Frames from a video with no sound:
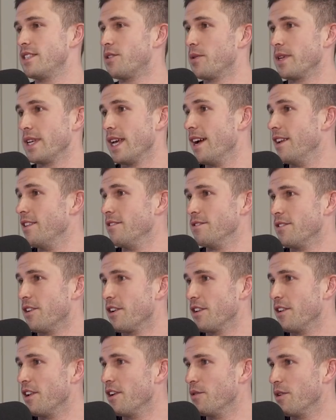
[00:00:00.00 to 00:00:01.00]
been 28. I
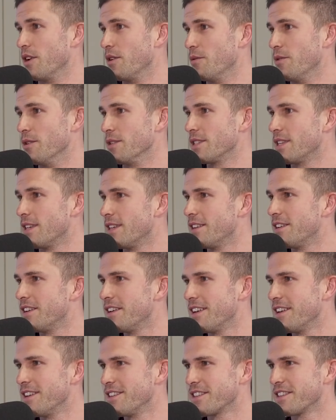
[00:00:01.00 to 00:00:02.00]
don't know what I was.
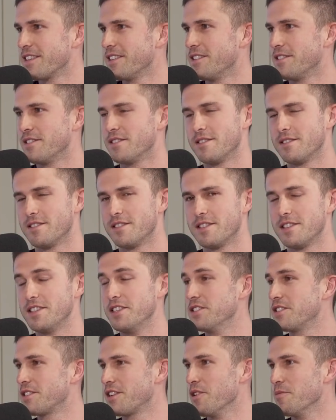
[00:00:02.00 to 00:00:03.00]

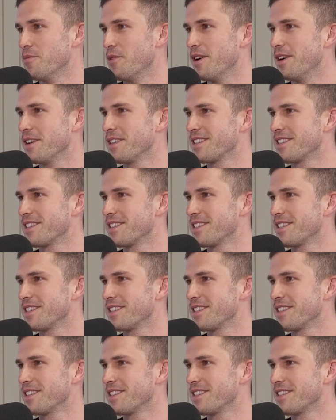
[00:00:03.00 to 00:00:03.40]
Years go by.